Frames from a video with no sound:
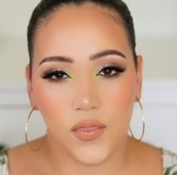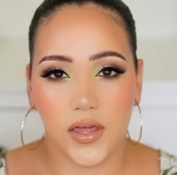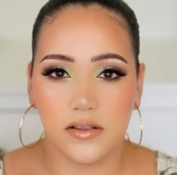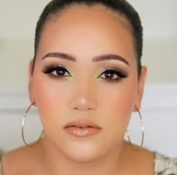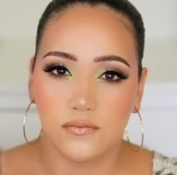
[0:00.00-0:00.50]
that
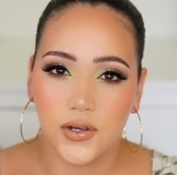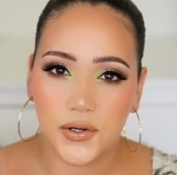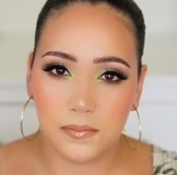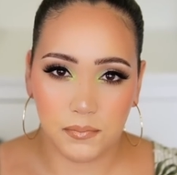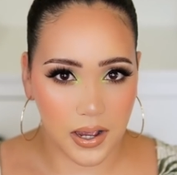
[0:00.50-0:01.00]
it's
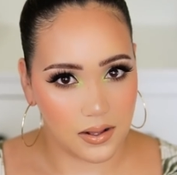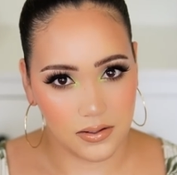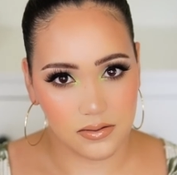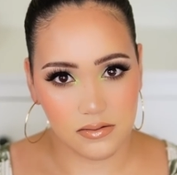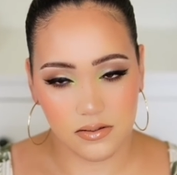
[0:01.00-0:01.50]
very
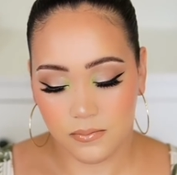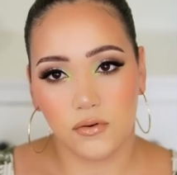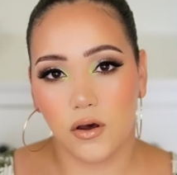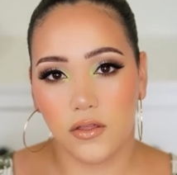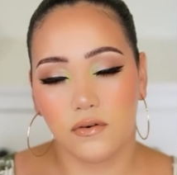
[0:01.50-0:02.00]
balanced
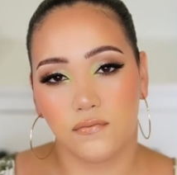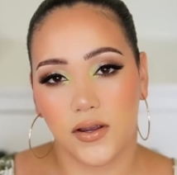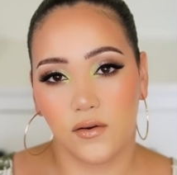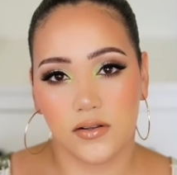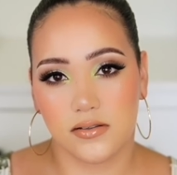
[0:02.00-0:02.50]
so other
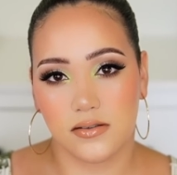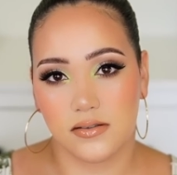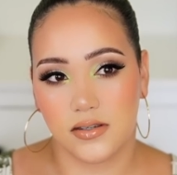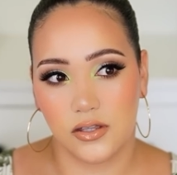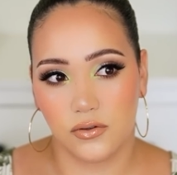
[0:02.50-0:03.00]

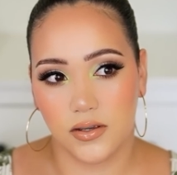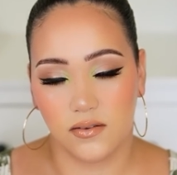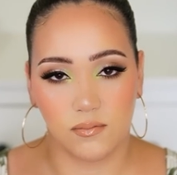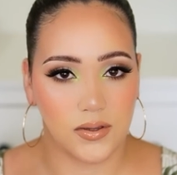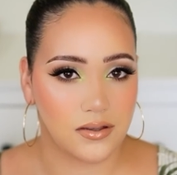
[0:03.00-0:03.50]
fragrances either
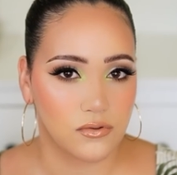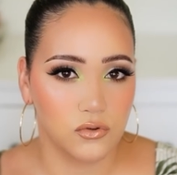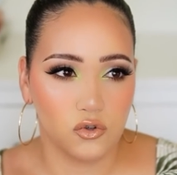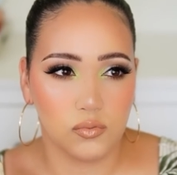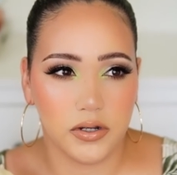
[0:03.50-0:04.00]
give me
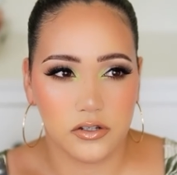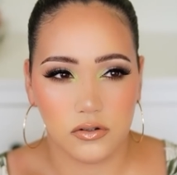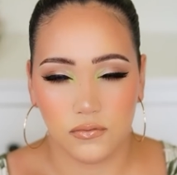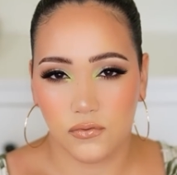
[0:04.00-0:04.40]
too much